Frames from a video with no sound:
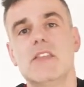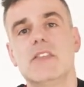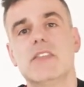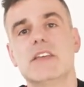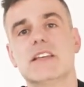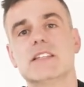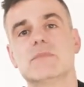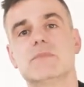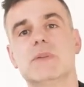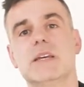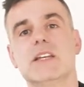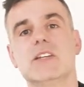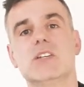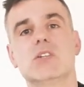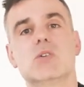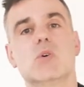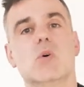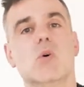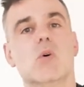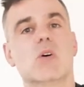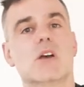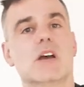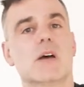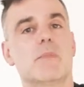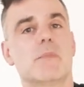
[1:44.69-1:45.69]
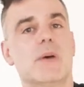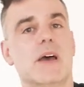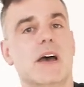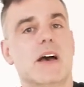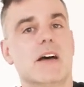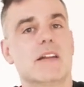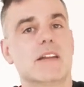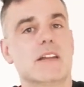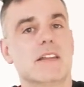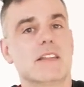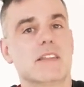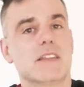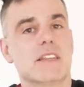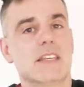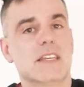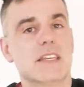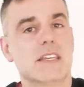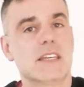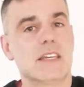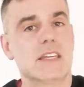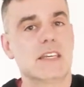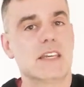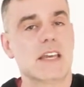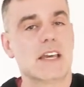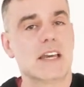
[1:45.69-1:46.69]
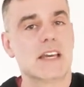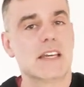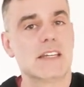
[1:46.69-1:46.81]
There's been talk about the